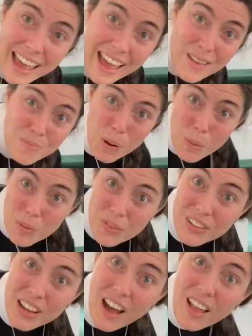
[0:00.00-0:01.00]
Yeah, purple's
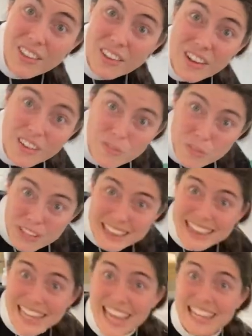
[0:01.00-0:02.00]
the color for
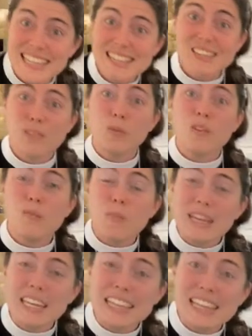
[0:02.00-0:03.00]
Lent. We've
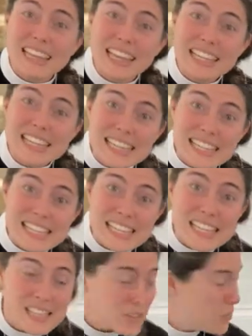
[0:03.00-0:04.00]
been in the Lenten
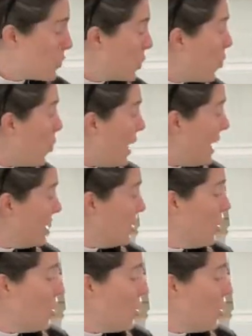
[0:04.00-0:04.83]
season for quite a